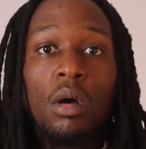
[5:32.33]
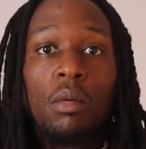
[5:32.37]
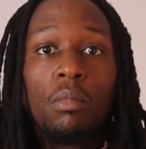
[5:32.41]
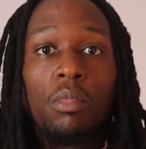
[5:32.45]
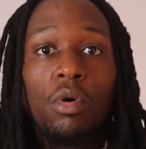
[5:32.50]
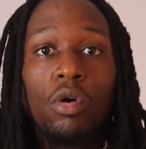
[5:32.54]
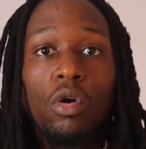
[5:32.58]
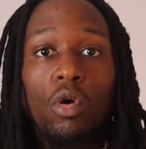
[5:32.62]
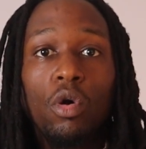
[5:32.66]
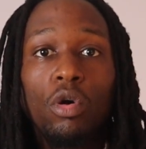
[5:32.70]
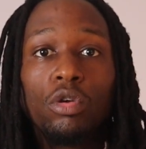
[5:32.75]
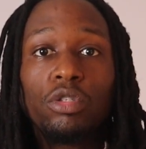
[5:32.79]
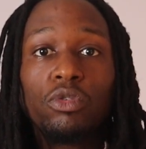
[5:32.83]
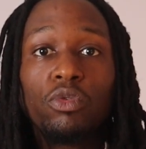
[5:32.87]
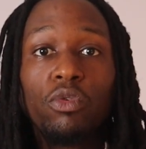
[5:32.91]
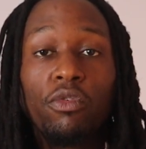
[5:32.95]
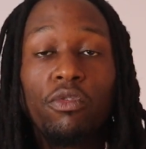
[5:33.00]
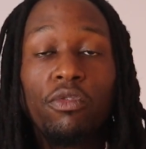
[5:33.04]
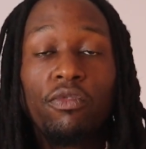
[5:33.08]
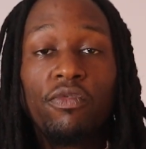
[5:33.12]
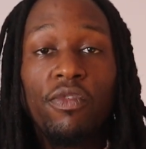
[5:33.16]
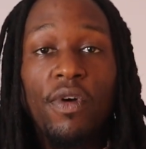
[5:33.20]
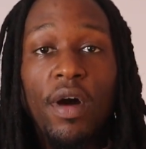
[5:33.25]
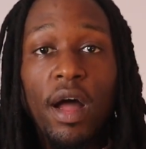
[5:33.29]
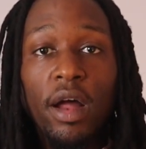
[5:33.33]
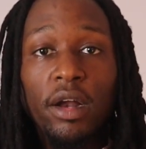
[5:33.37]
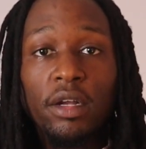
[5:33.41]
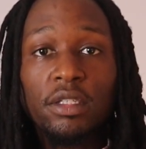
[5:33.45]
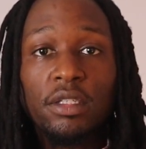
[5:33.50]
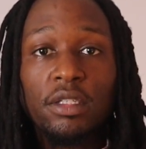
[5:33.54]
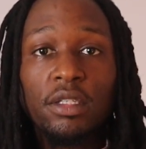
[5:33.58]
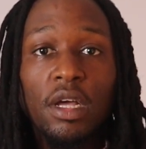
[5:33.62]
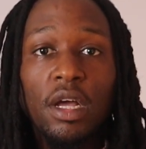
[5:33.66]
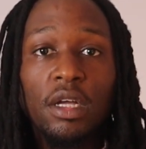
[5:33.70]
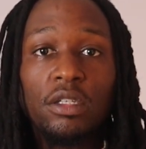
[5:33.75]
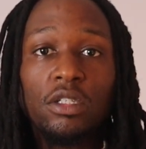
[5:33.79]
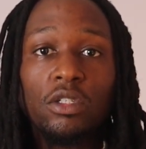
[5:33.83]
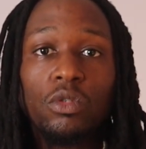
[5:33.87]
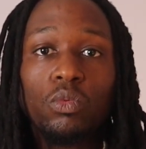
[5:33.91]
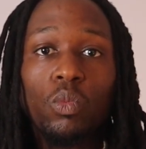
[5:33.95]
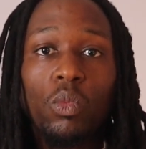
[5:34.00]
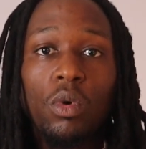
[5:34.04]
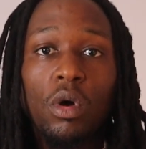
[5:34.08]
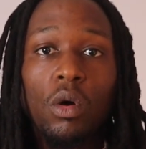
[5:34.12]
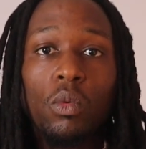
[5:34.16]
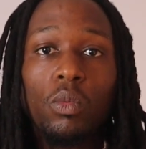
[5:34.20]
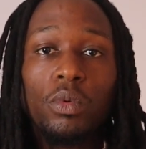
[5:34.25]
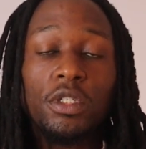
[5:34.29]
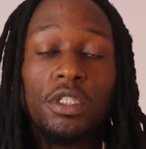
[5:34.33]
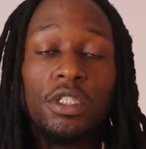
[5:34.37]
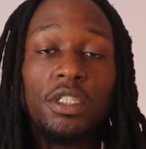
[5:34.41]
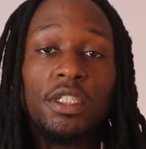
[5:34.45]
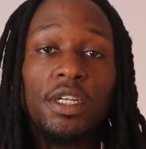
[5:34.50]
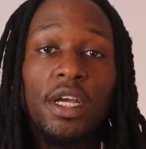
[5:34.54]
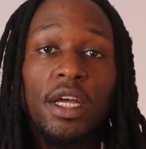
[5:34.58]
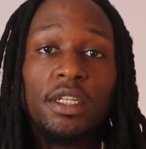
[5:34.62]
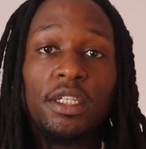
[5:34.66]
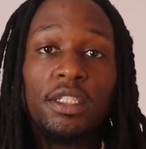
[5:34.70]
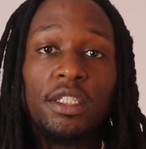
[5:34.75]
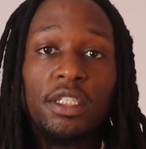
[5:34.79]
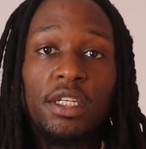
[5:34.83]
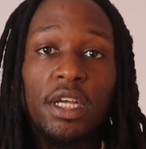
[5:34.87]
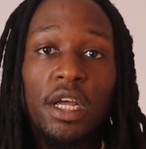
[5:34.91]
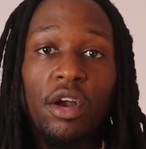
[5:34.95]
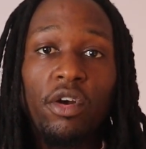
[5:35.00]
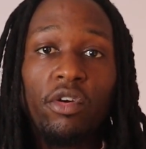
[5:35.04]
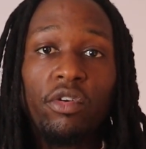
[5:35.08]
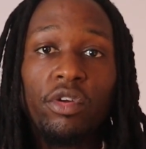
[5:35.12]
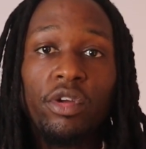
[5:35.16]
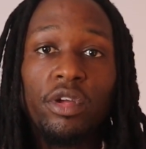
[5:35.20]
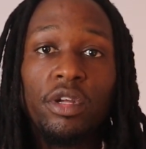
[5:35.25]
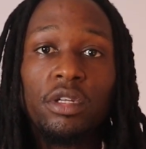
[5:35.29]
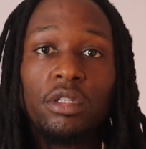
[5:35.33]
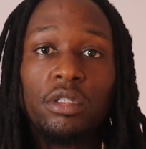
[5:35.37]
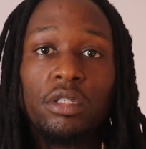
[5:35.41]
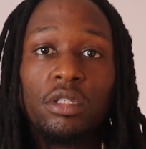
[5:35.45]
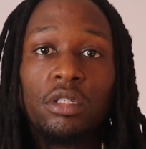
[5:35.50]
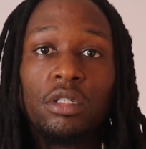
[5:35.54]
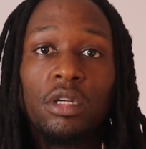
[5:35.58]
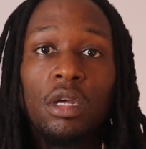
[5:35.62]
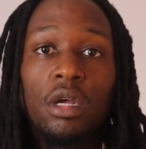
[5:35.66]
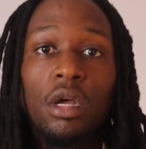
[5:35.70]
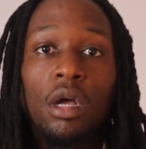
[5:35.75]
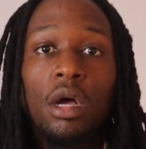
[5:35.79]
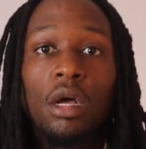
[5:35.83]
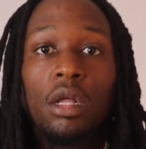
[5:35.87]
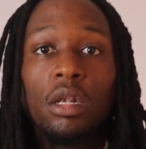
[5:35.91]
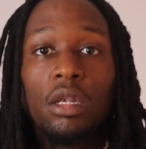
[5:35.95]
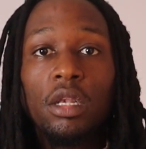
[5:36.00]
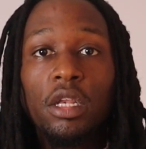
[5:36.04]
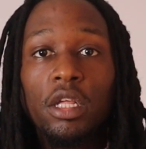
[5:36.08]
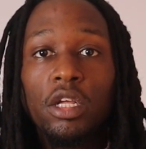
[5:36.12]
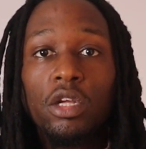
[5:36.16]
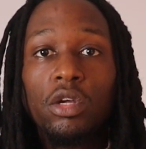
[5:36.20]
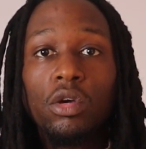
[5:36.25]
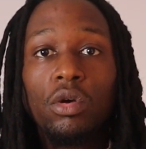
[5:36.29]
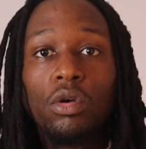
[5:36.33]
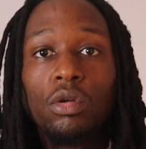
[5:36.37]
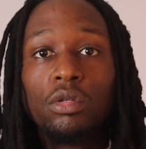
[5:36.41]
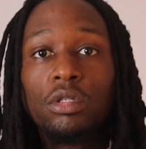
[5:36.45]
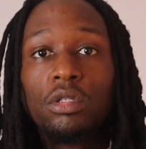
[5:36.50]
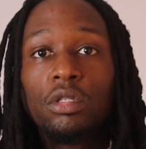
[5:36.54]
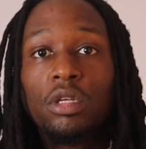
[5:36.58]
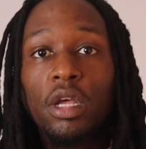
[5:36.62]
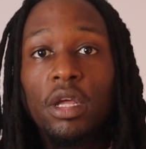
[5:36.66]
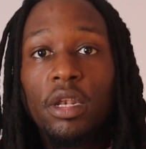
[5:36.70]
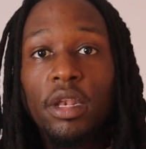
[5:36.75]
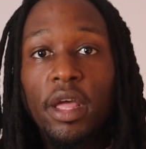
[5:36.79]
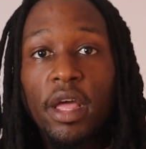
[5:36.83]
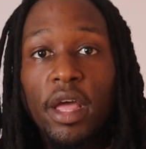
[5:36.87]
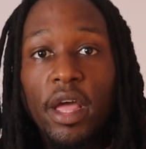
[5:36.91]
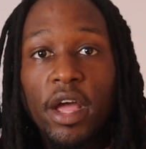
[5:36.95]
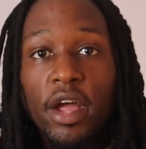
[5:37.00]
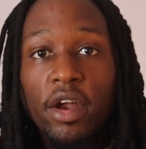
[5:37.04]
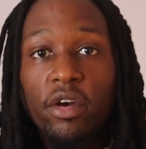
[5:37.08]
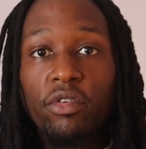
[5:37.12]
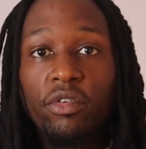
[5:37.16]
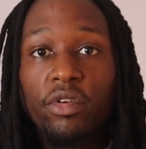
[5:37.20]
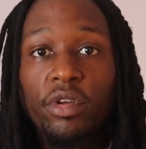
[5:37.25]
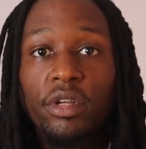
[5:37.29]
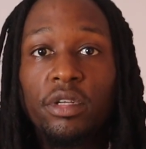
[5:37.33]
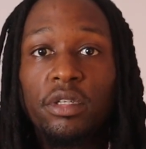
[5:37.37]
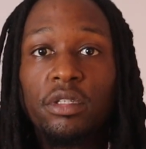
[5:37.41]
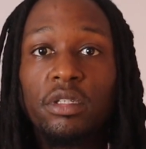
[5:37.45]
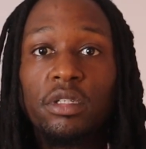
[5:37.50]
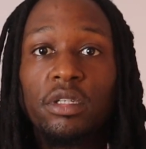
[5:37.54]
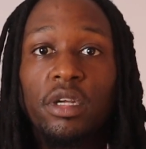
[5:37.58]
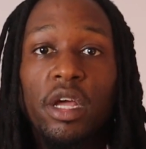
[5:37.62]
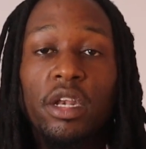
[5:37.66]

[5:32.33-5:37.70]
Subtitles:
But also with fire signs as well, which are Sagittarius, Leos, and Aries.